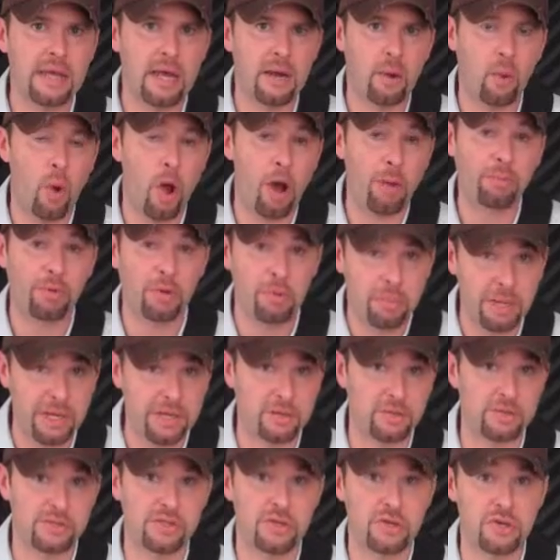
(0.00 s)
a lot of Wampler
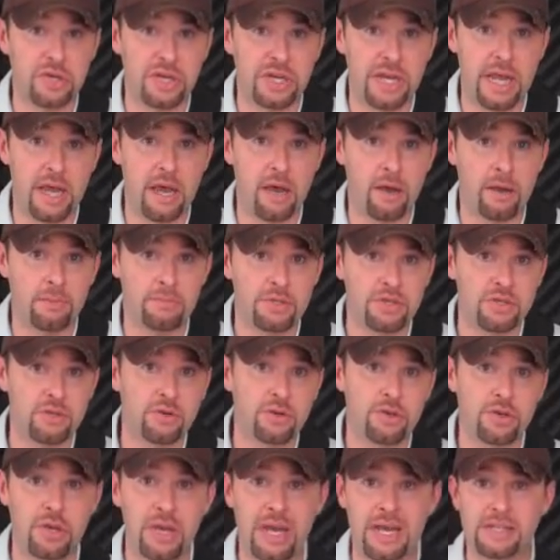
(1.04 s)
pedals on it now. I'm
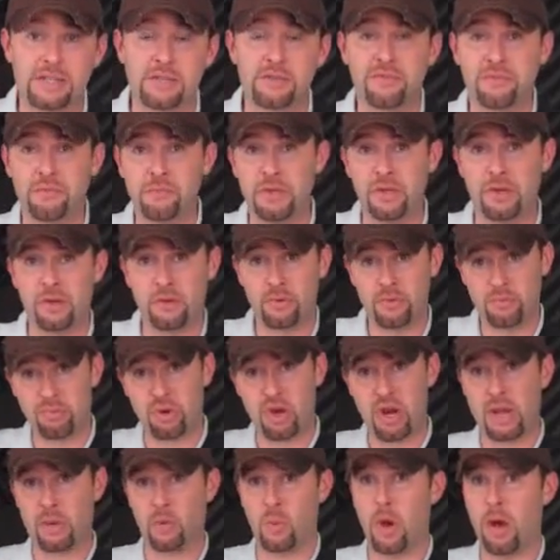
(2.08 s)
sure you guys are familiar with
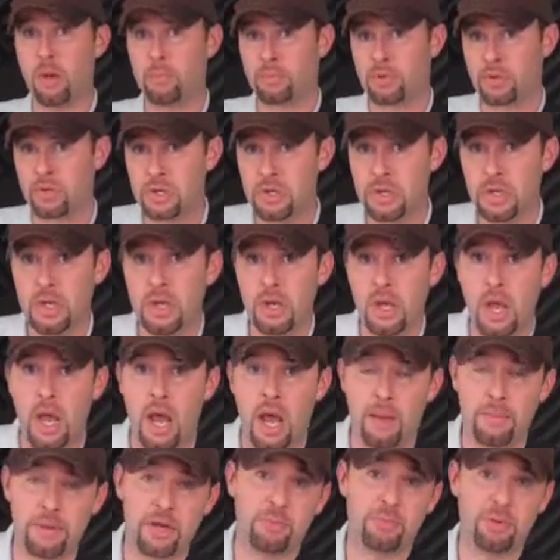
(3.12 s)
Brian Wampler.
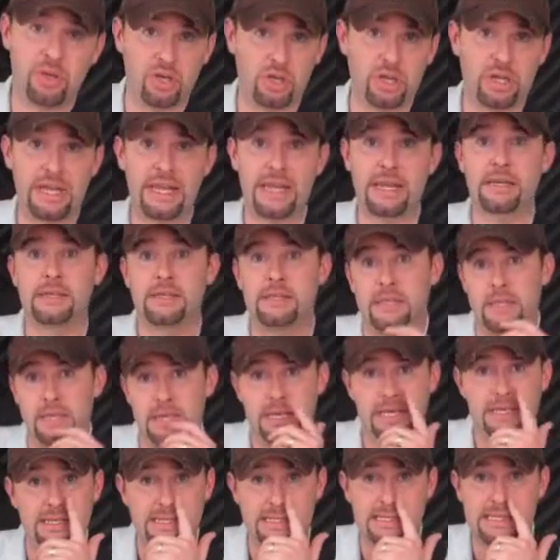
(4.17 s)
I'm going to put a link to
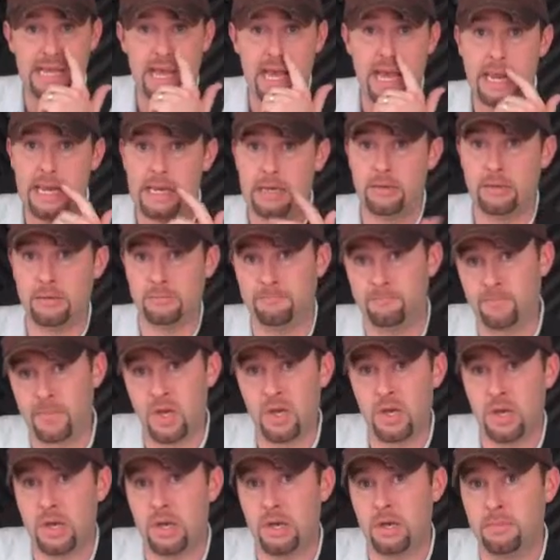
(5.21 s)
his site
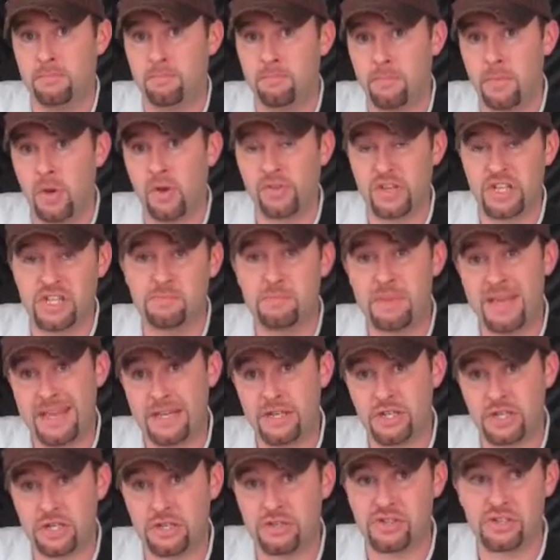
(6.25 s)
on this
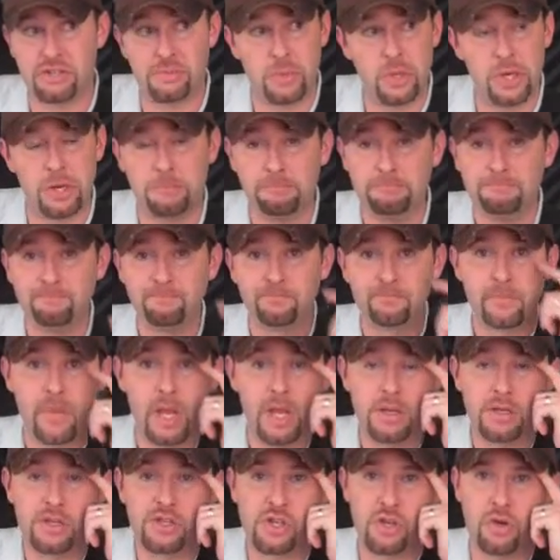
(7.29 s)
page here somewhere.
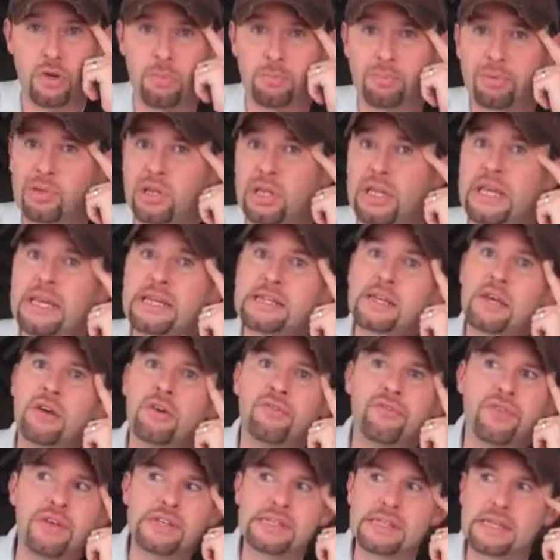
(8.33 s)
So please
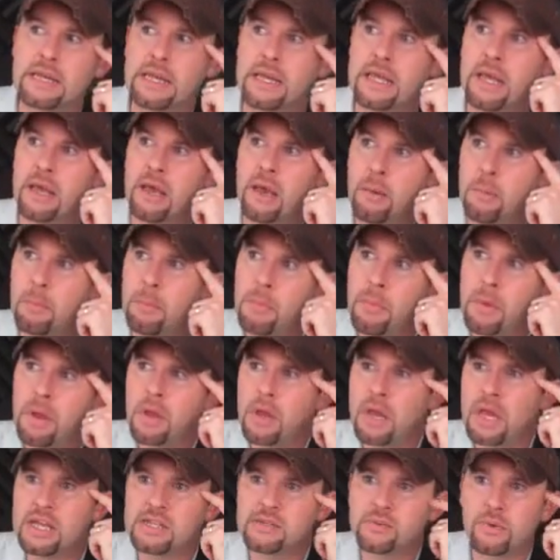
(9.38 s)
go visit him.
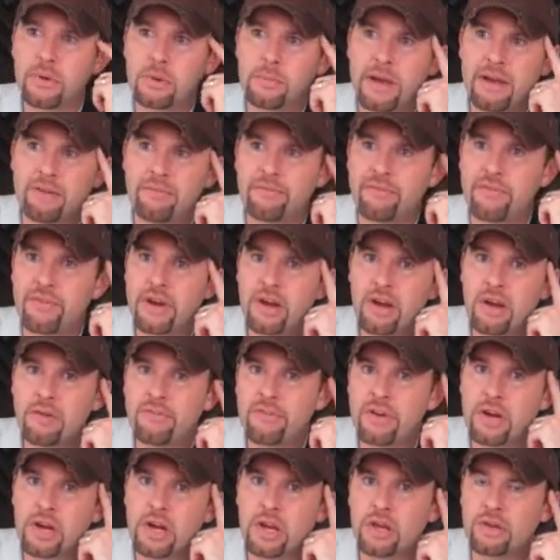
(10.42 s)
He's one of my
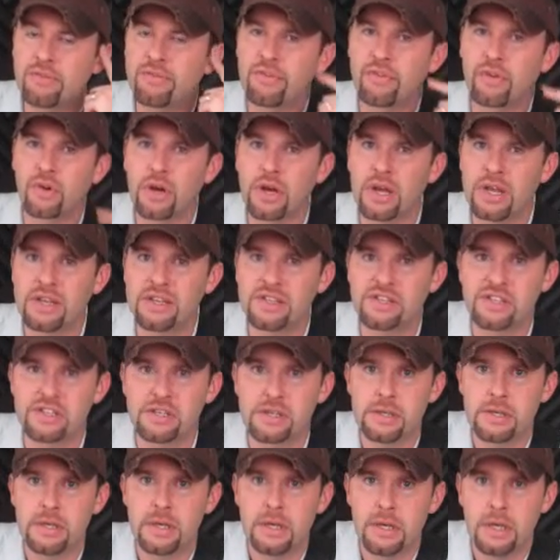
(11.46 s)
very good friends.